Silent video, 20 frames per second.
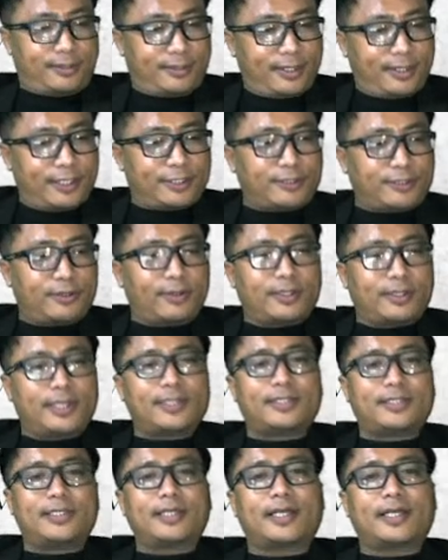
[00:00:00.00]
is known
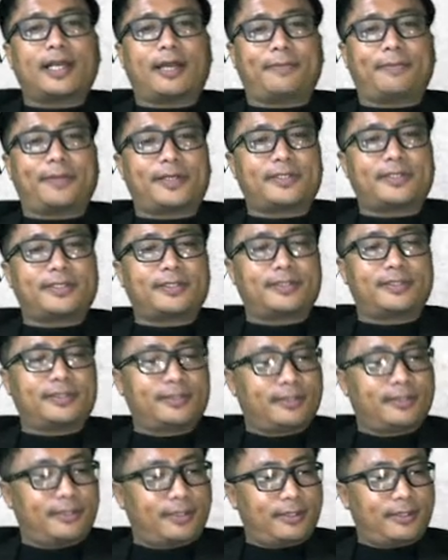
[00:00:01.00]
as the climax.